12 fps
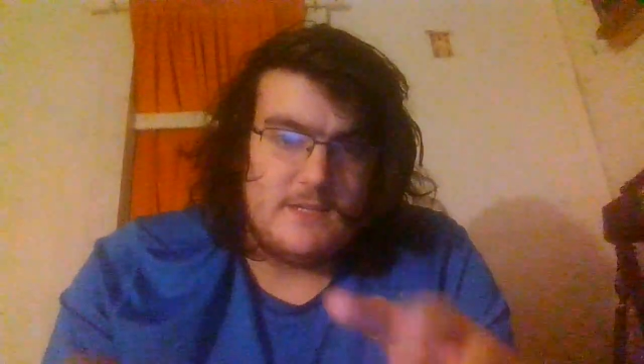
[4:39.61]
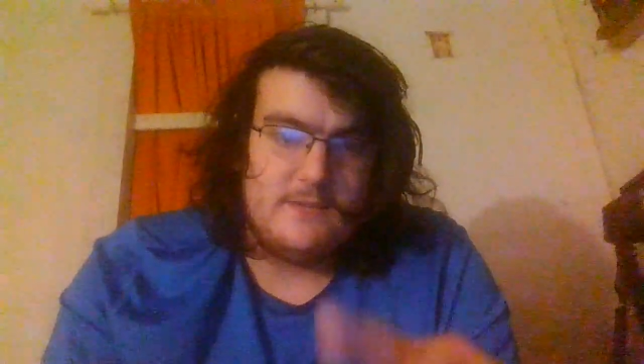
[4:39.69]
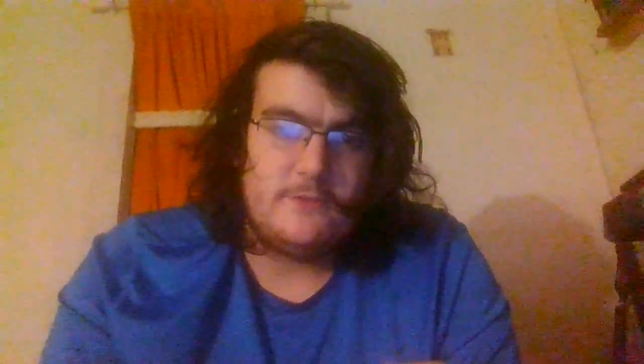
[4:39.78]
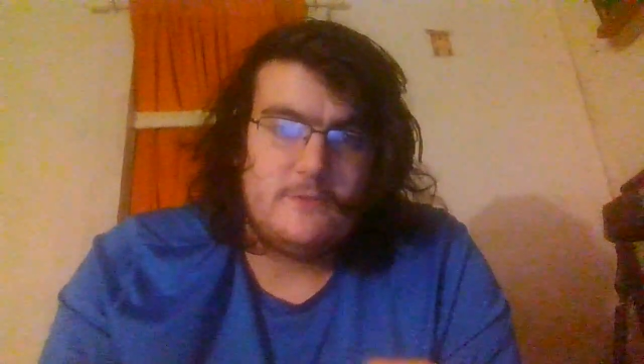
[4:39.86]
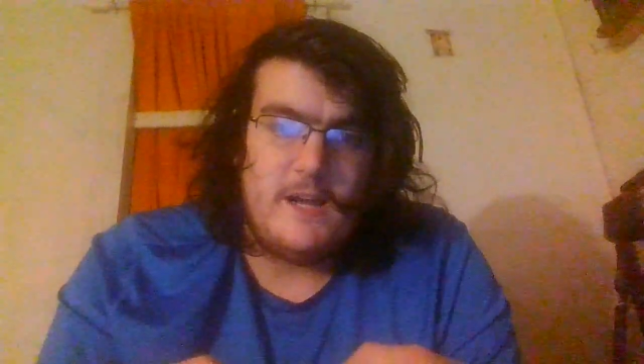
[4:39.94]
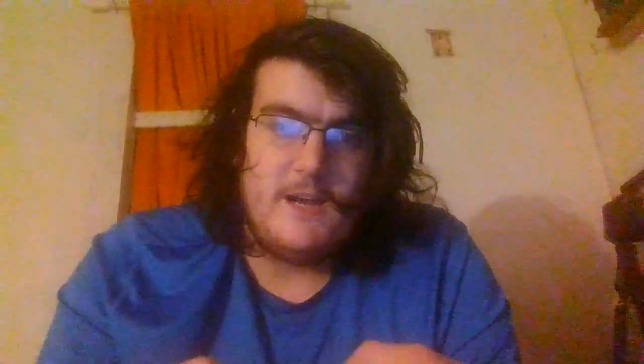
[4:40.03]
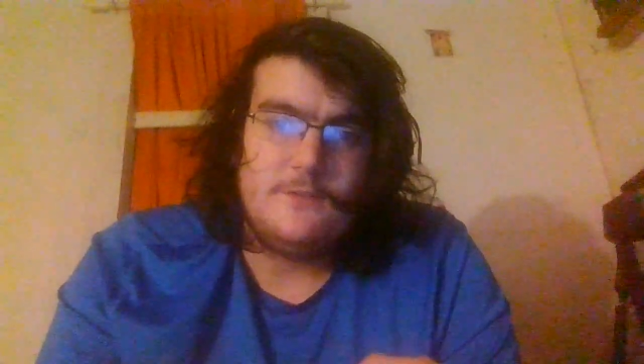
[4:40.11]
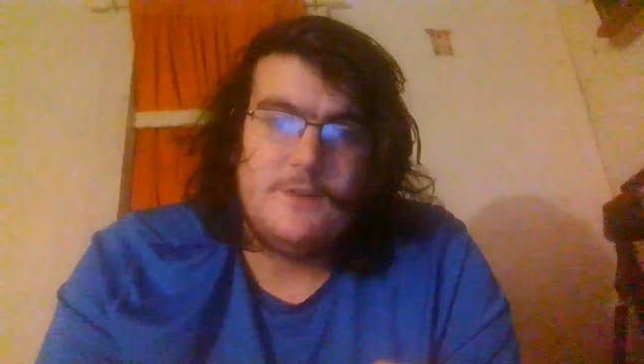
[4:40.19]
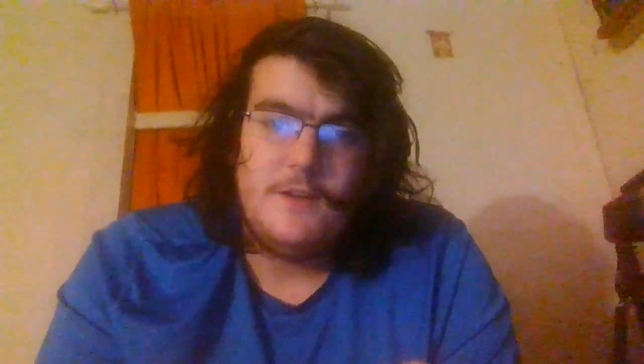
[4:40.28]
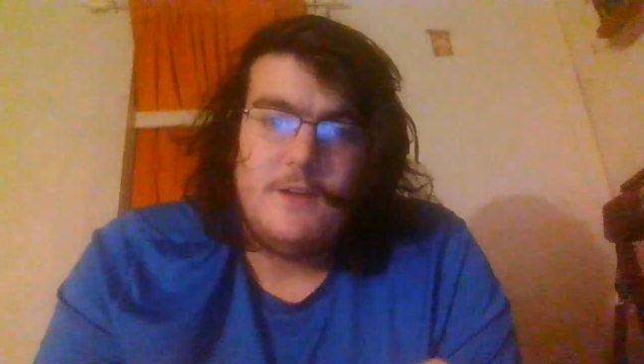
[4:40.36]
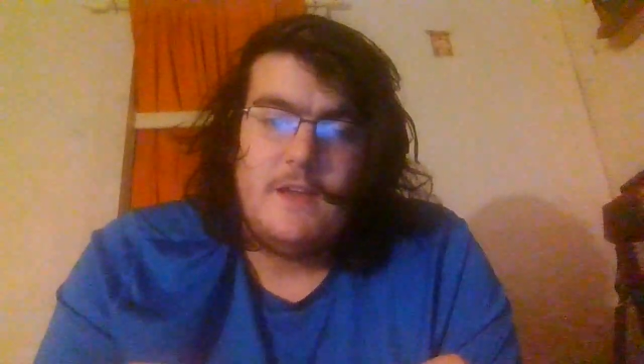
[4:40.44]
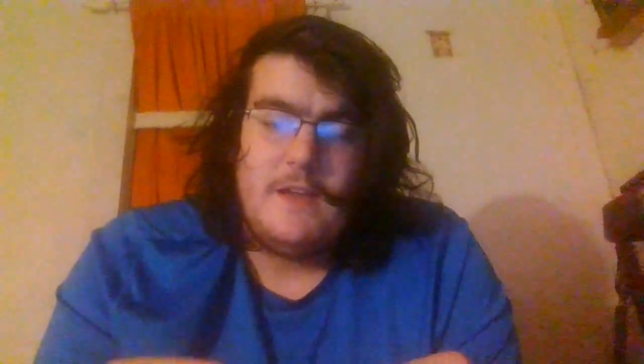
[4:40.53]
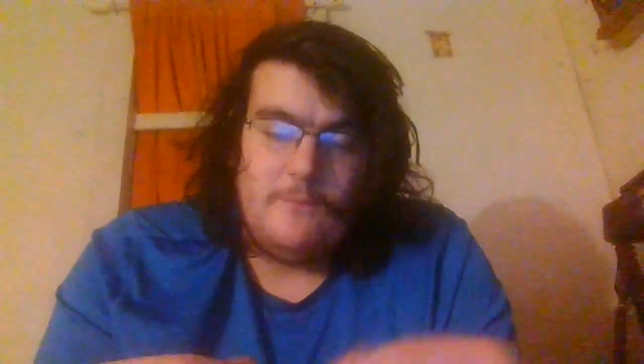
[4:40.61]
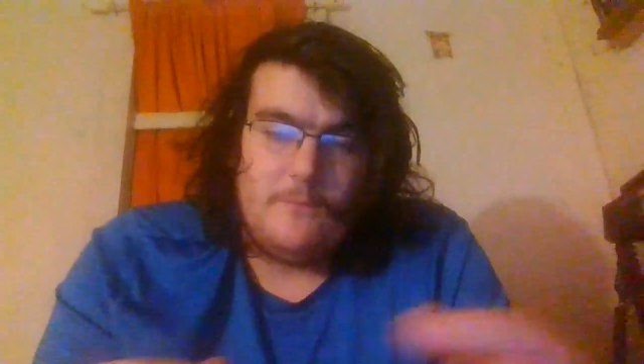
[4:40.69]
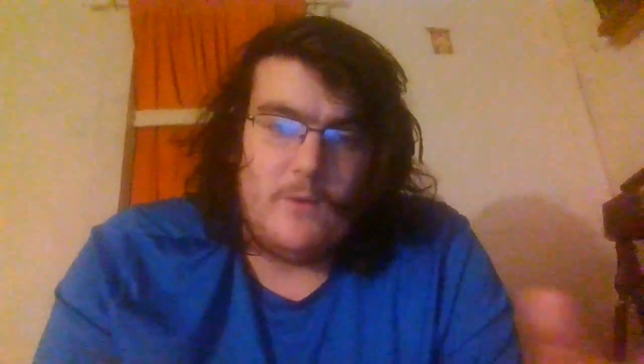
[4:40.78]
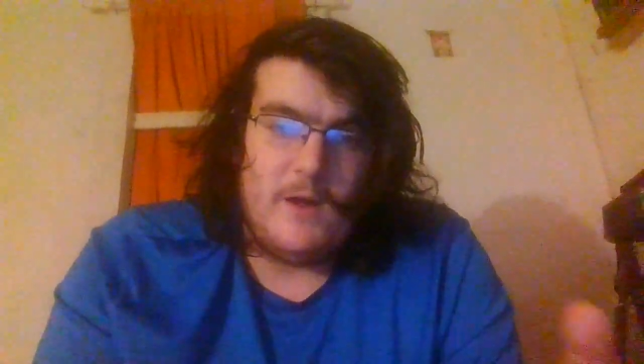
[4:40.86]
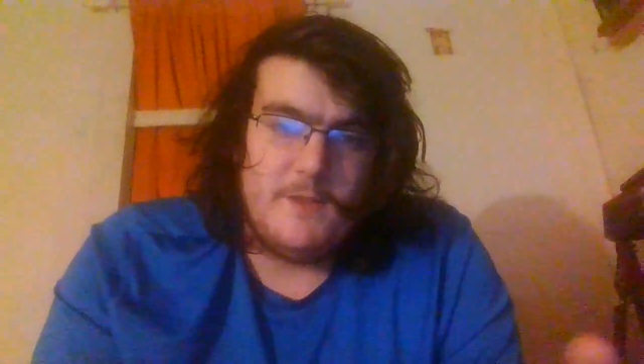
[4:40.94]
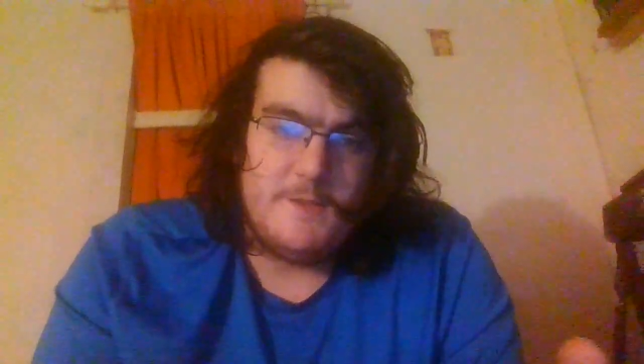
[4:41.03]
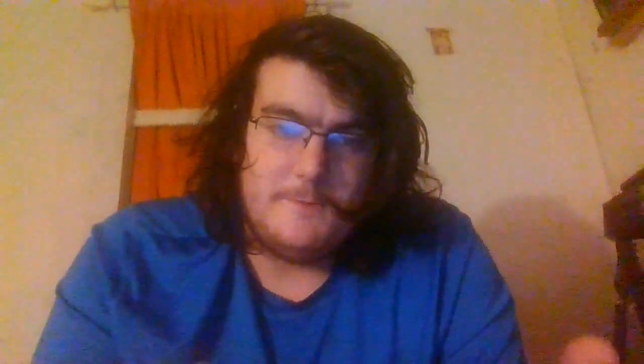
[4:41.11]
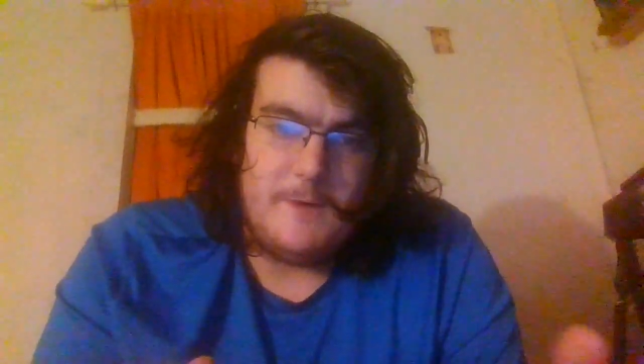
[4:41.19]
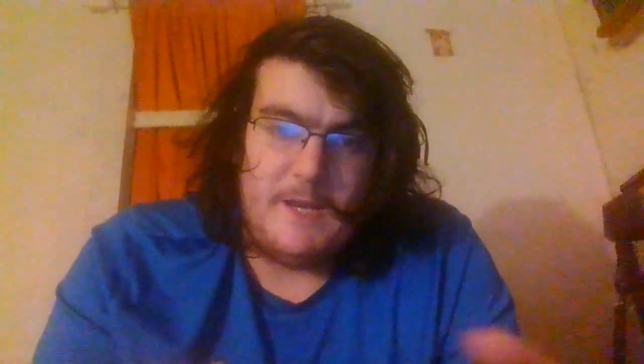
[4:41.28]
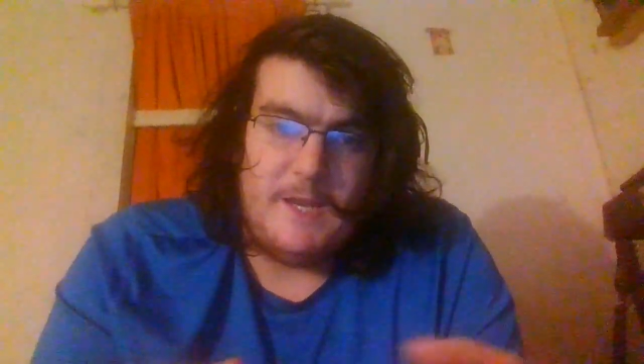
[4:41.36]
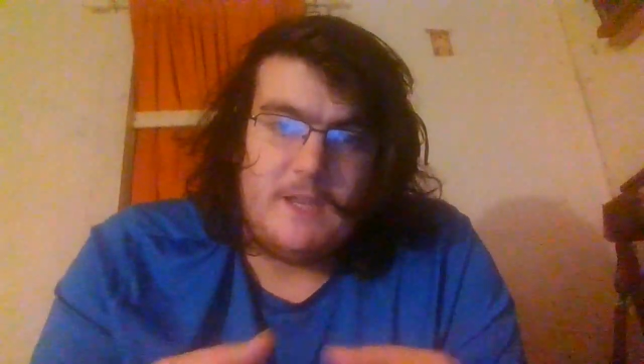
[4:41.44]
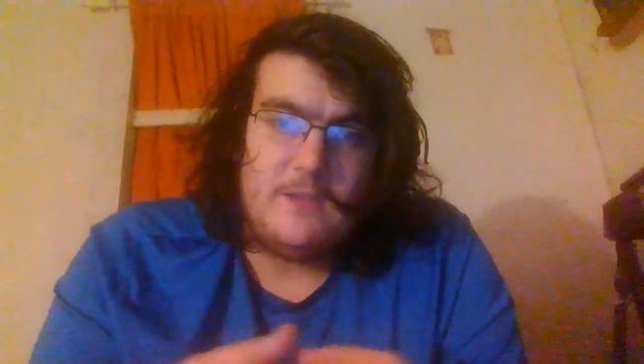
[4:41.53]
on the ground while it's
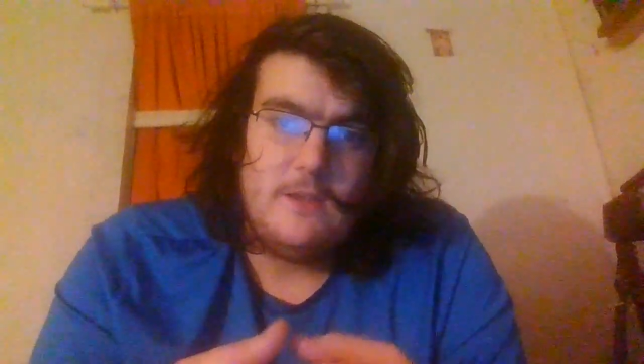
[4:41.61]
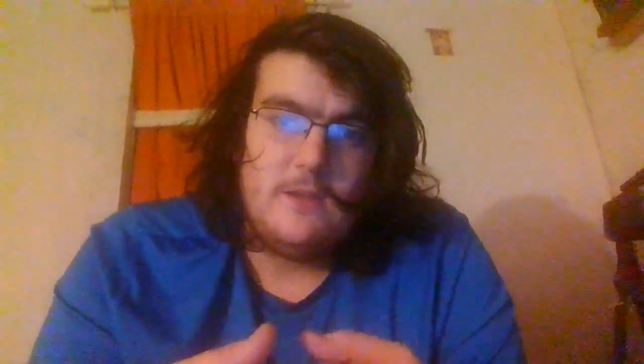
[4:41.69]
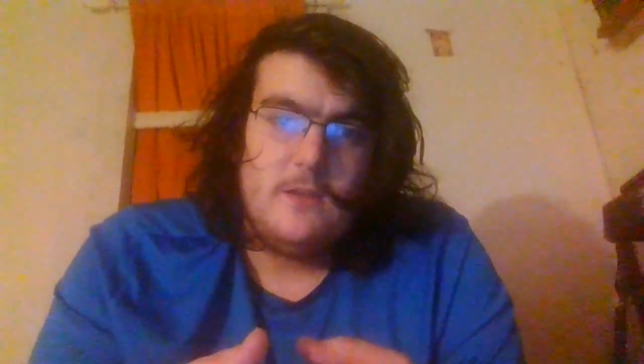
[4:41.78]
raining